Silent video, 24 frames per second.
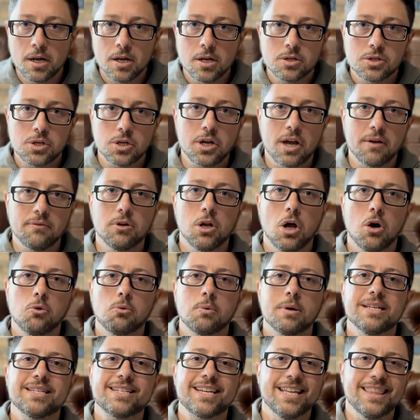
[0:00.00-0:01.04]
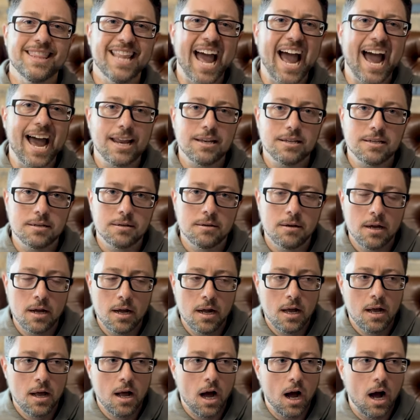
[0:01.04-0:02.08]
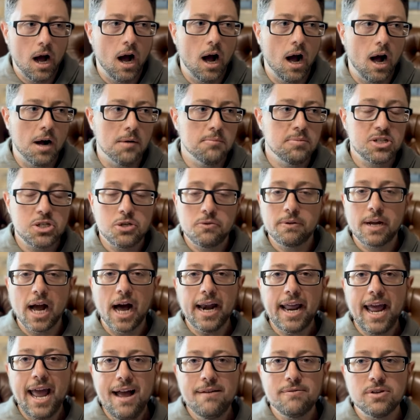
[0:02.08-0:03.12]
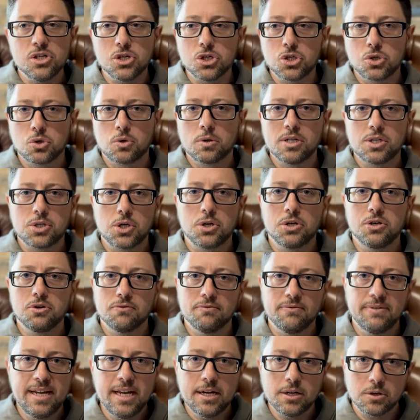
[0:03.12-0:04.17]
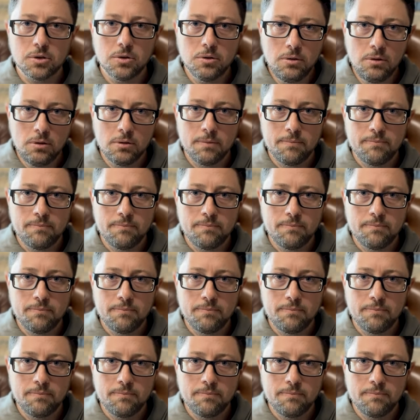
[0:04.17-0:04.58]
So you have low risk in that. Uh, but you've got to have insurance on your vehicle.